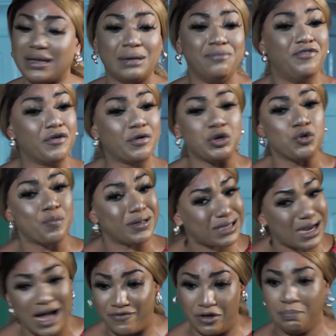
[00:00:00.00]
Madam Vero, you
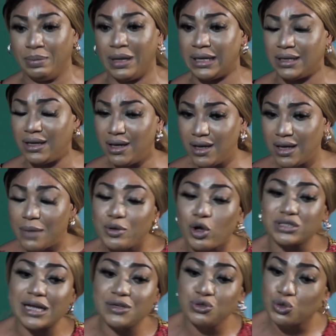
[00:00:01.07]
better have a plan.
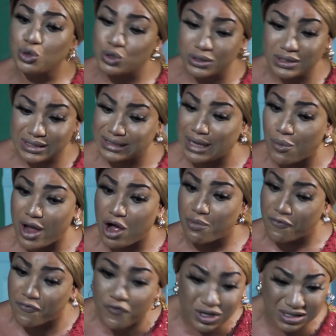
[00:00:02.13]
Because I do not understand
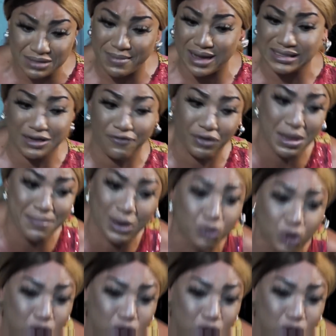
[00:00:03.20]
why I'll be forcing myself on a